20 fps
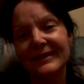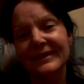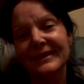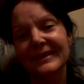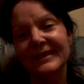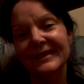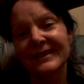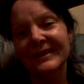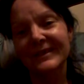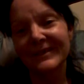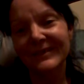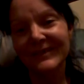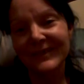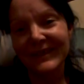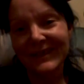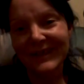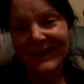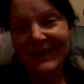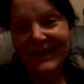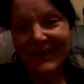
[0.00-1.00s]
So
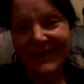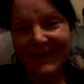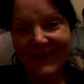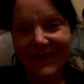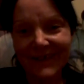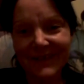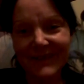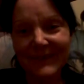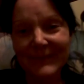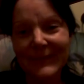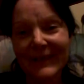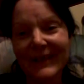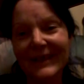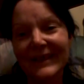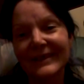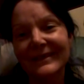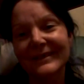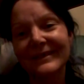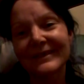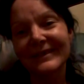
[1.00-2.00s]
here
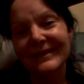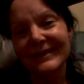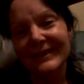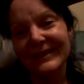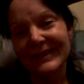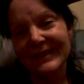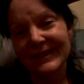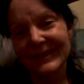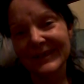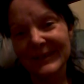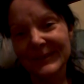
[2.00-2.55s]
we are.